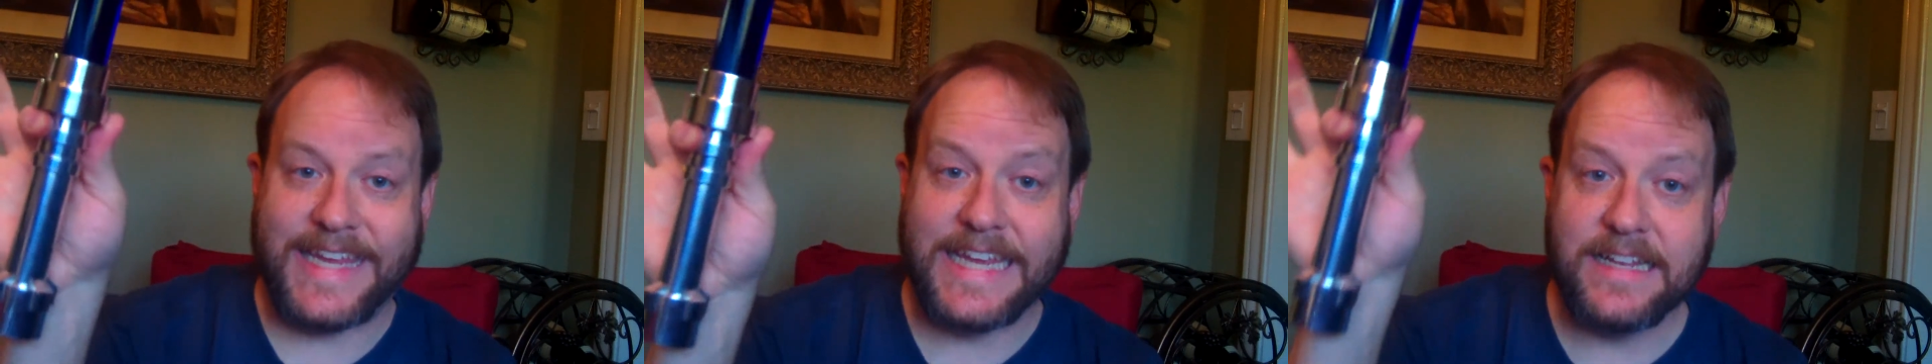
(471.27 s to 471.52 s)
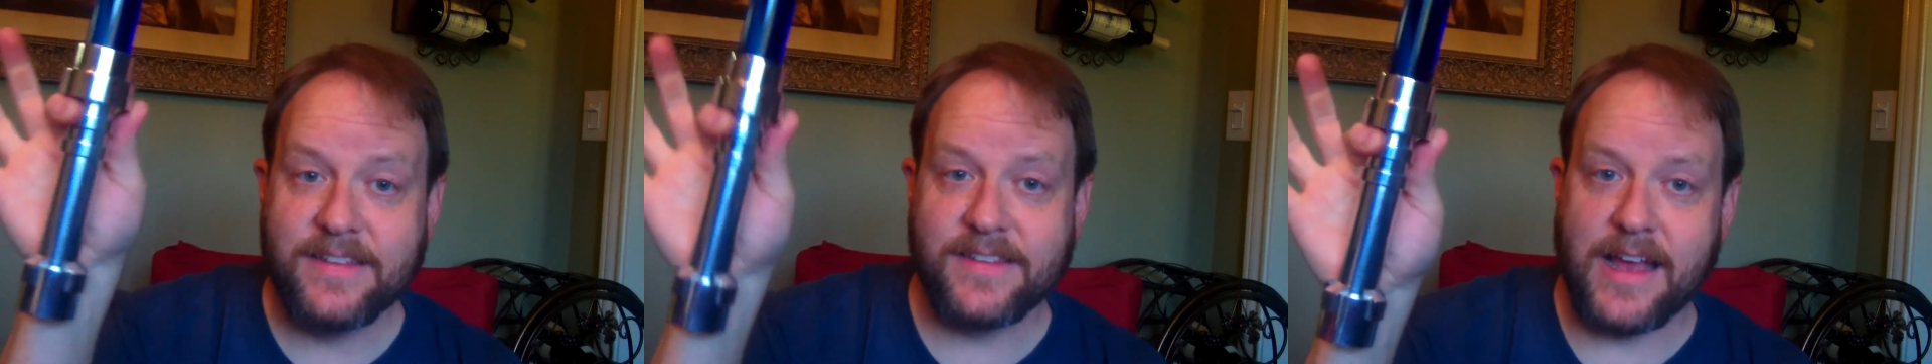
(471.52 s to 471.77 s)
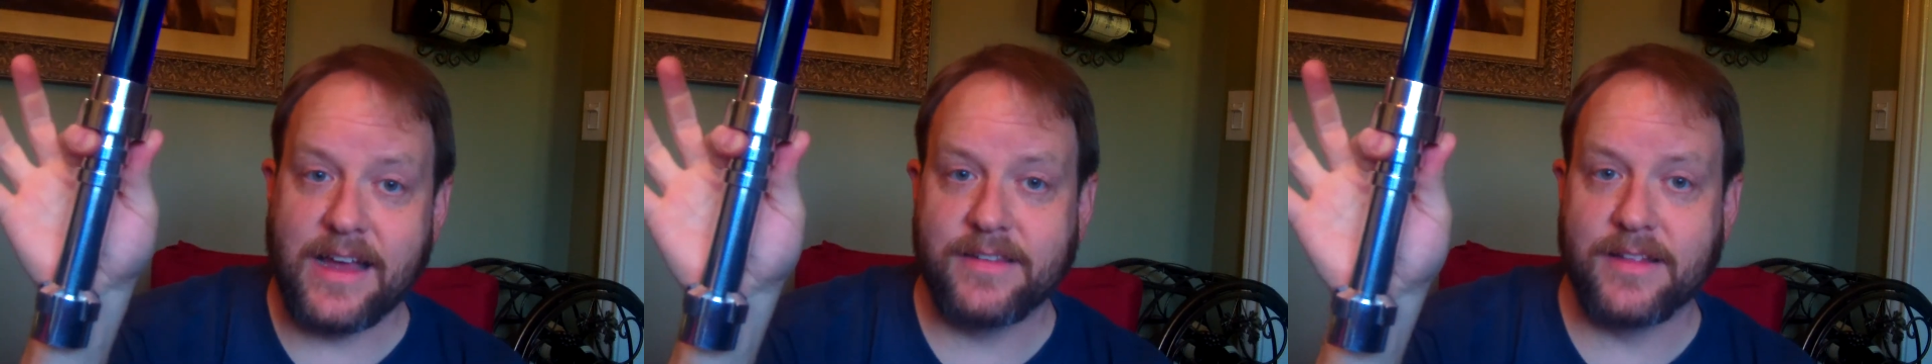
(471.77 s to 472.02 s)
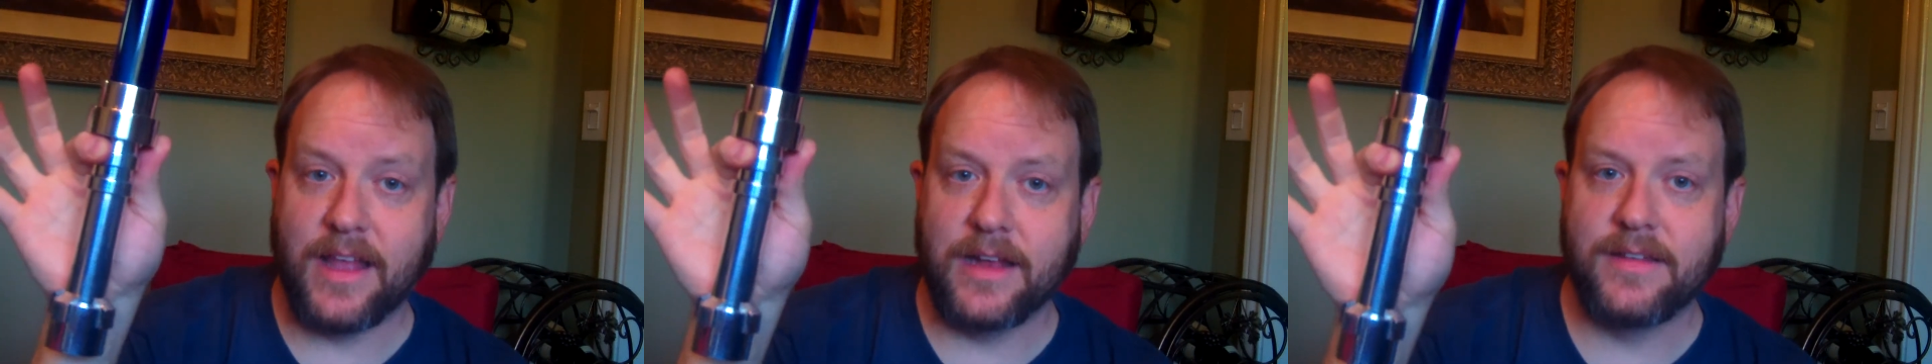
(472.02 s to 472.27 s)

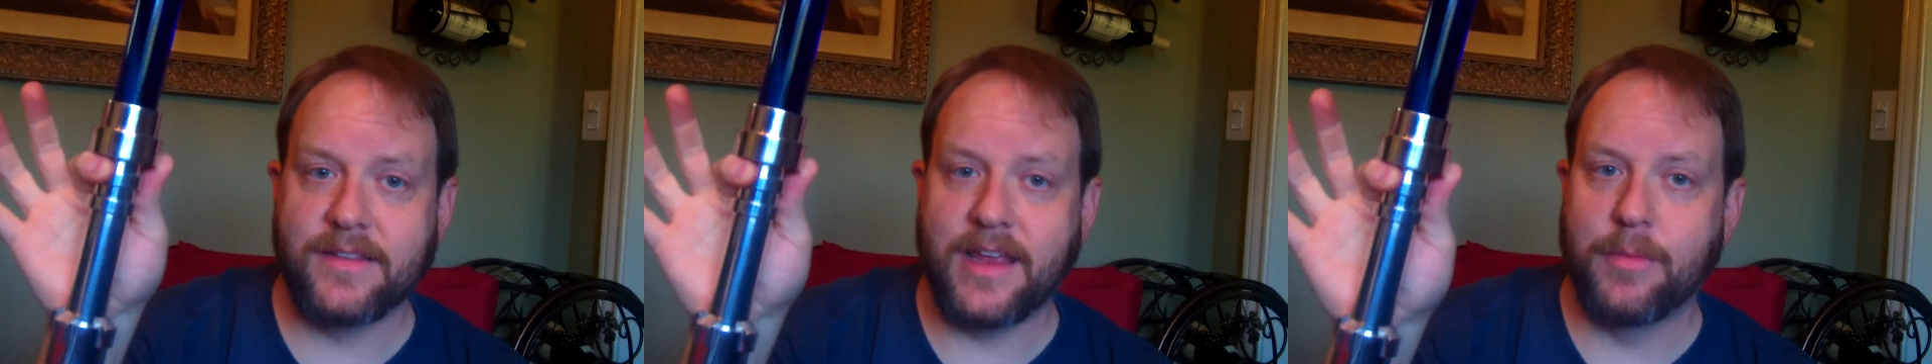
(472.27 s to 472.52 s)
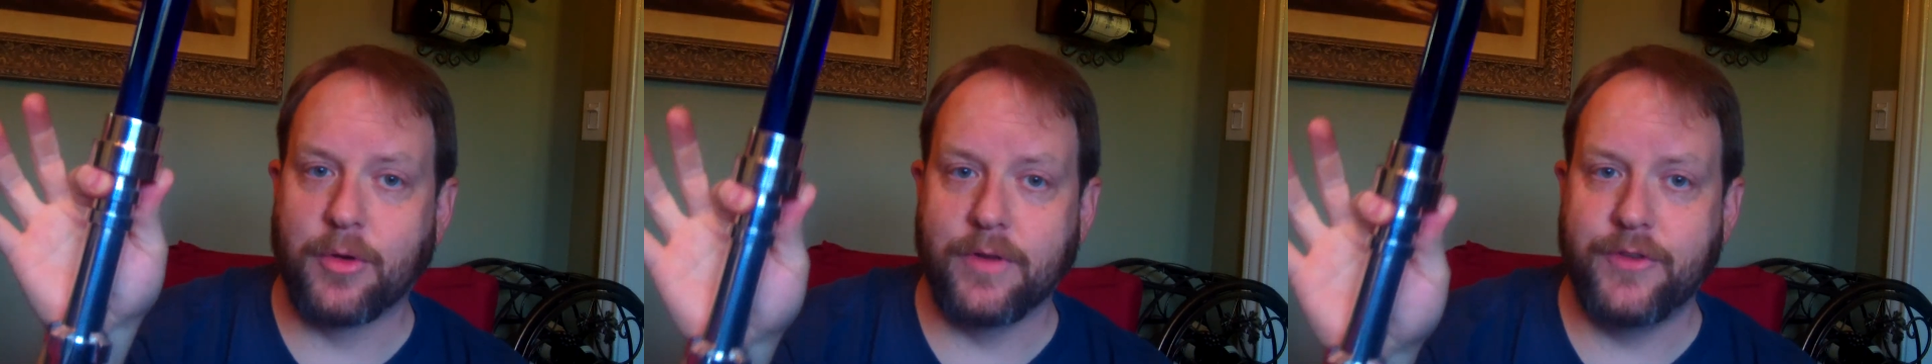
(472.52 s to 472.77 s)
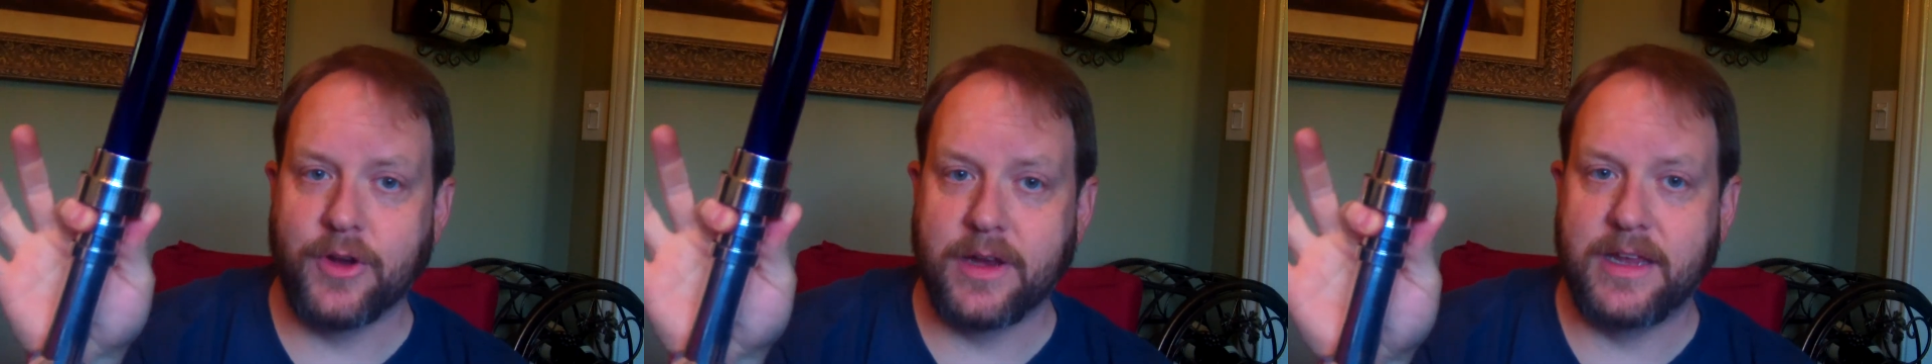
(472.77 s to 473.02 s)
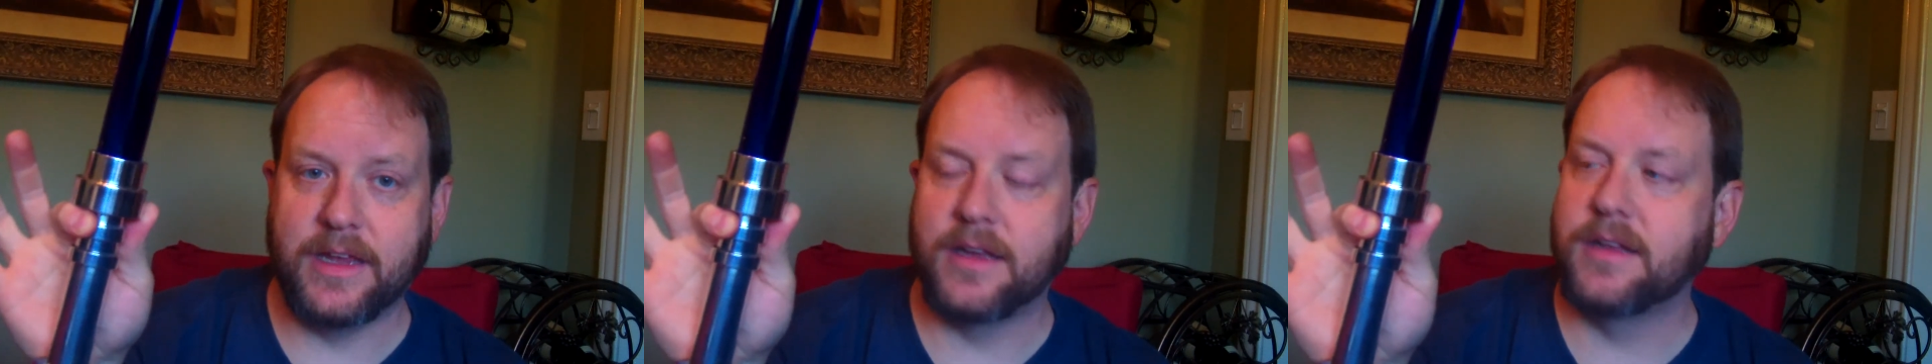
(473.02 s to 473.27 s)
kid-sized lightsaber if you're
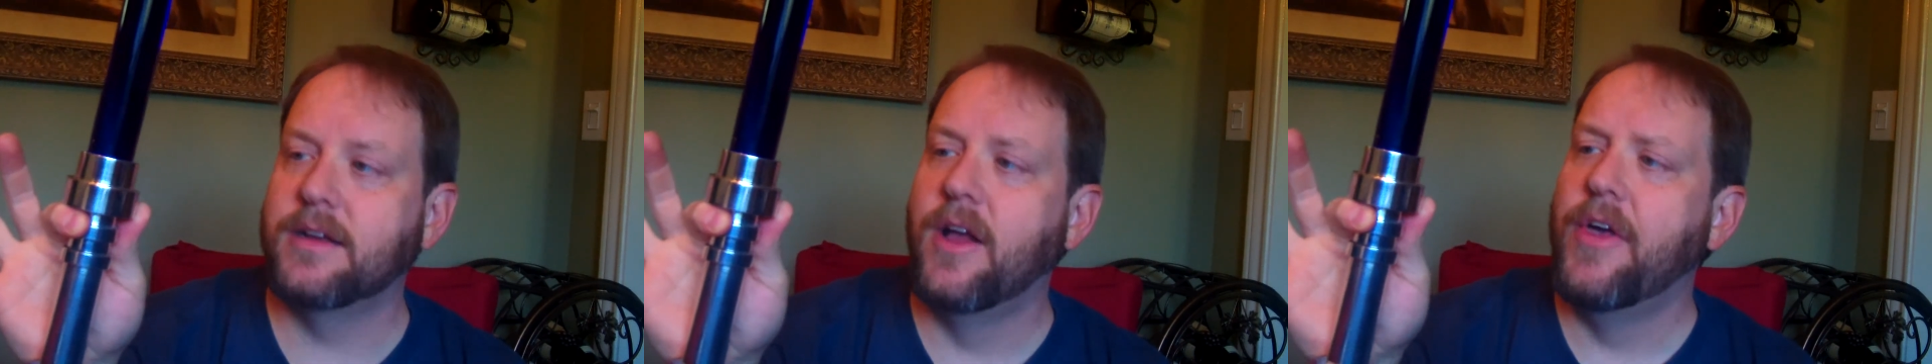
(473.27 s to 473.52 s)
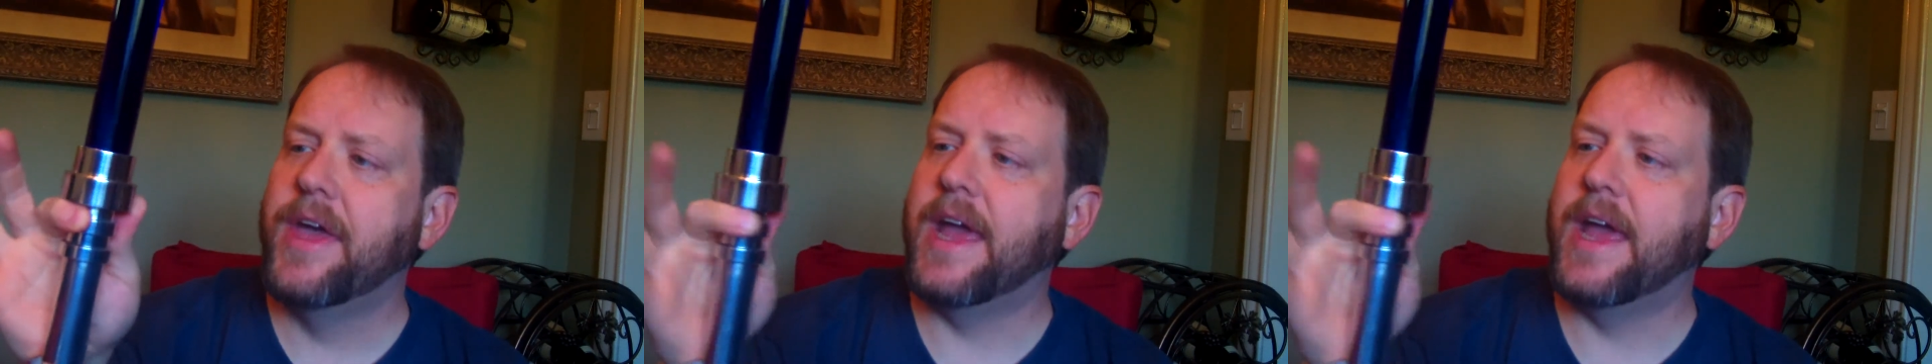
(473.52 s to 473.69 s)
a kid.